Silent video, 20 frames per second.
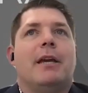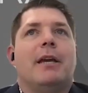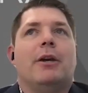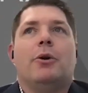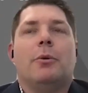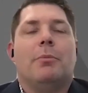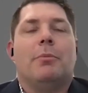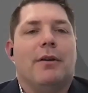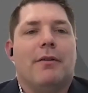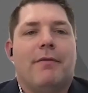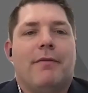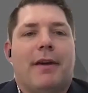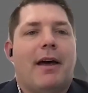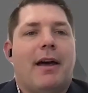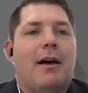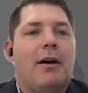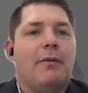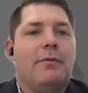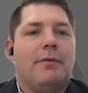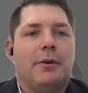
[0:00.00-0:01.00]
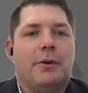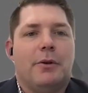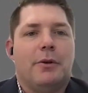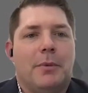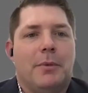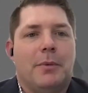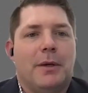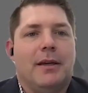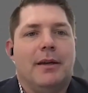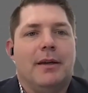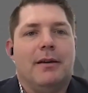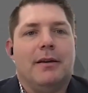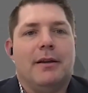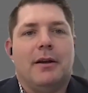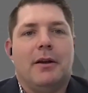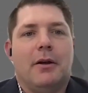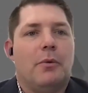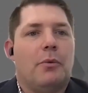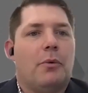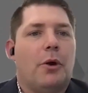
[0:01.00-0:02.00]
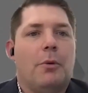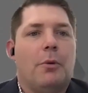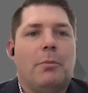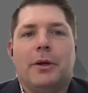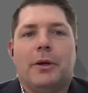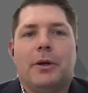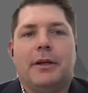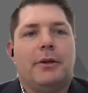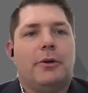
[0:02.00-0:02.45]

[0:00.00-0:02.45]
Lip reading: it could be a valve, it could be a robot,